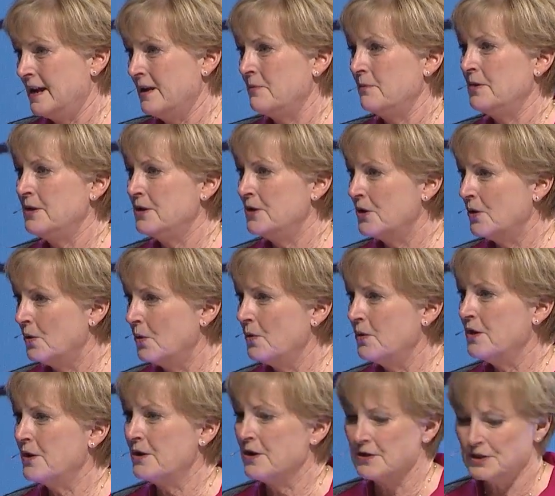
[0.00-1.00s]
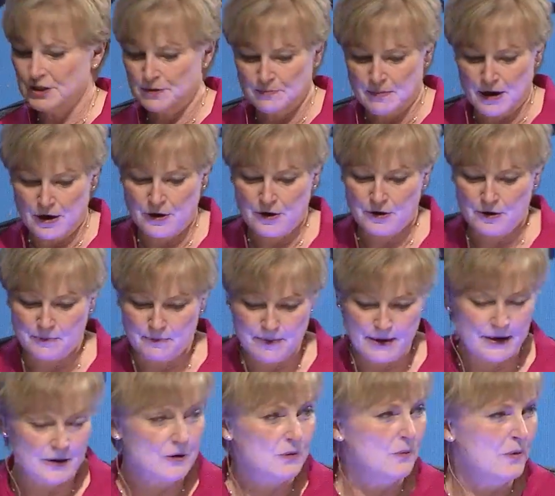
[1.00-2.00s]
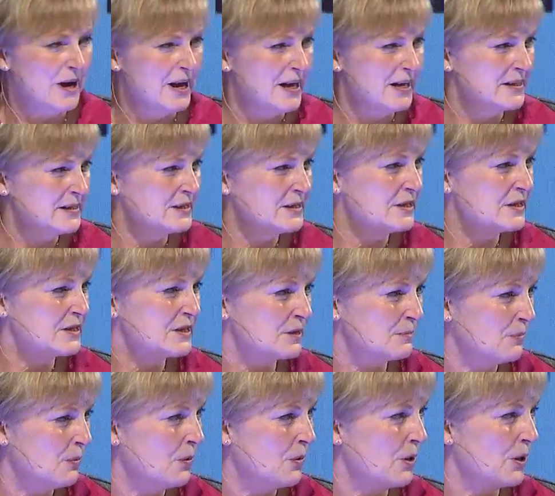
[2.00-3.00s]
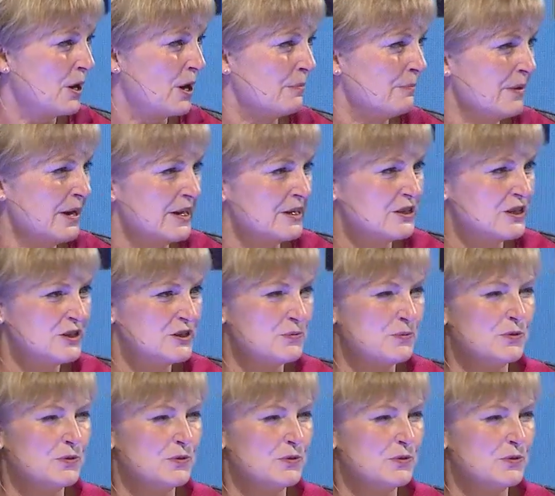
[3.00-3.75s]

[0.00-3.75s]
We know there are smarter and better ways to support our patients.